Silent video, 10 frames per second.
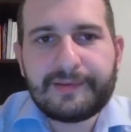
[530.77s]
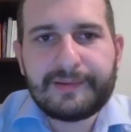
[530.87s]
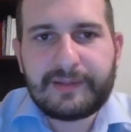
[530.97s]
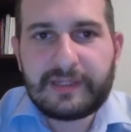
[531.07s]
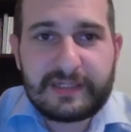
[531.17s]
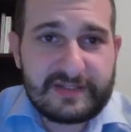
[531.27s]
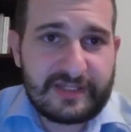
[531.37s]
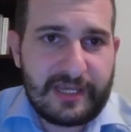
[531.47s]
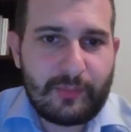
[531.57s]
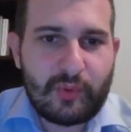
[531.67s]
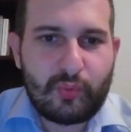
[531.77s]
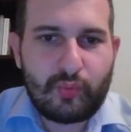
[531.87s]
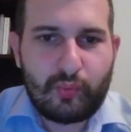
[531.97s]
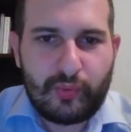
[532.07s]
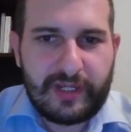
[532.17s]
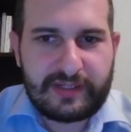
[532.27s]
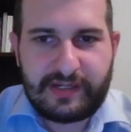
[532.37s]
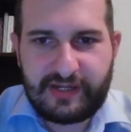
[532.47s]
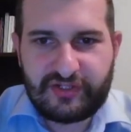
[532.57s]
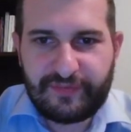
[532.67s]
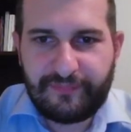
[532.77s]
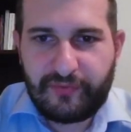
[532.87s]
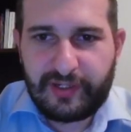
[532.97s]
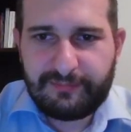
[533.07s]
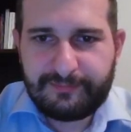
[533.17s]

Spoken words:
In this game, we had knight g3,